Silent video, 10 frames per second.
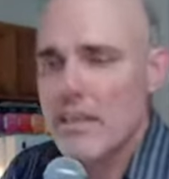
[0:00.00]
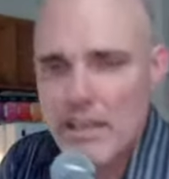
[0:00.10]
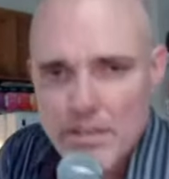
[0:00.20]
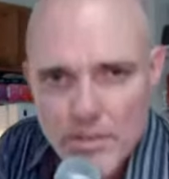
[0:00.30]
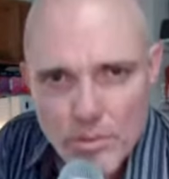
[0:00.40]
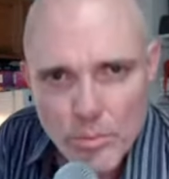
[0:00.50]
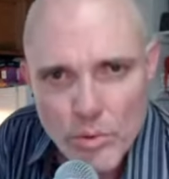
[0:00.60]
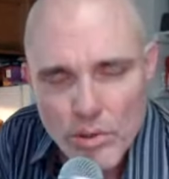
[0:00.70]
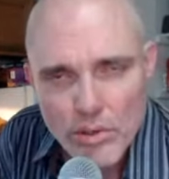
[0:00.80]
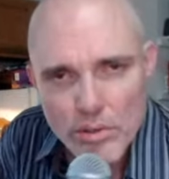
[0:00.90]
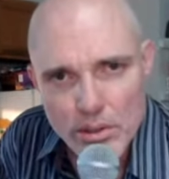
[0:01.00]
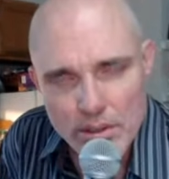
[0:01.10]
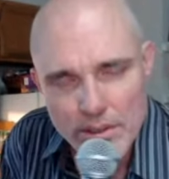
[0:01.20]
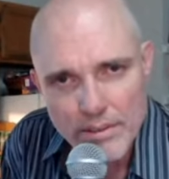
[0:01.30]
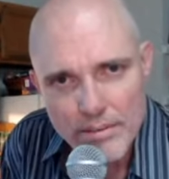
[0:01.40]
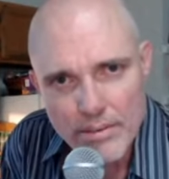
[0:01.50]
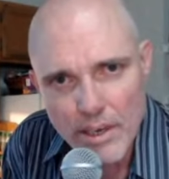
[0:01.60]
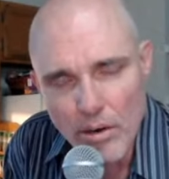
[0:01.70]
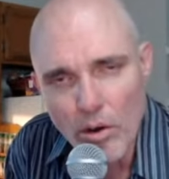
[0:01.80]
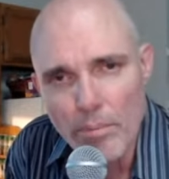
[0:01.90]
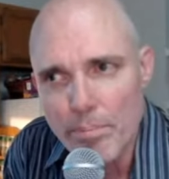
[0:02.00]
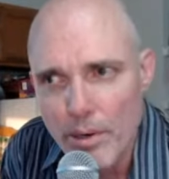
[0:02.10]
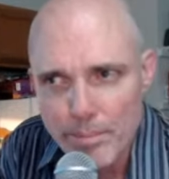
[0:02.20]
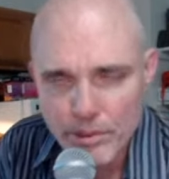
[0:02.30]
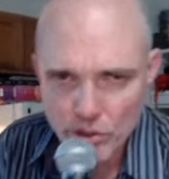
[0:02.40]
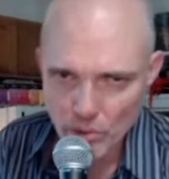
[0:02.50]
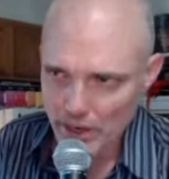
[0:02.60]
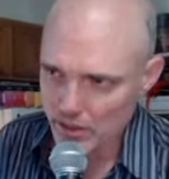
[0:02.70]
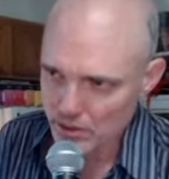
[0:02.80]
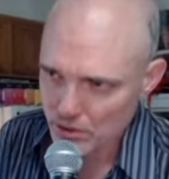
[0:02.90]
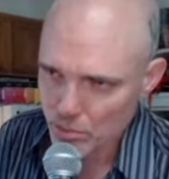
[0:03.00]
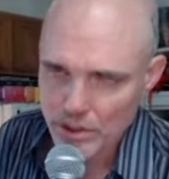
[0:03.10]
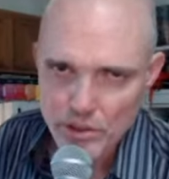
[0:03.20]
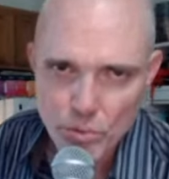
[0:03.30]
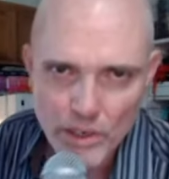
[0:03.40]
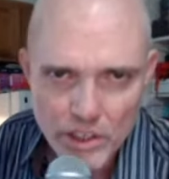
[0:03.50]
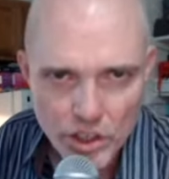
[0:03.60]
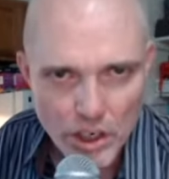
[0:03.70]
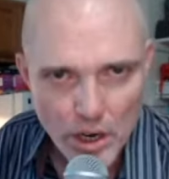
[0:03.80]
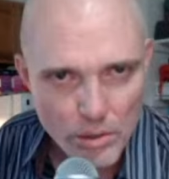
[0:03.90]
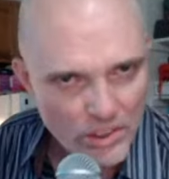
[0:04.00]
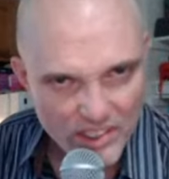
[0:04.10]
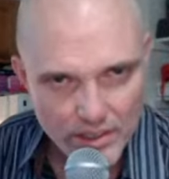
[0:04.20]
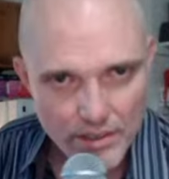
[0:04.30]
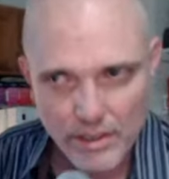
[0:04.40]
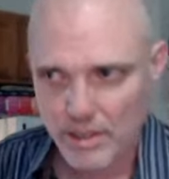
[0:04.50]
in the world, there are perpetrators with trench coats.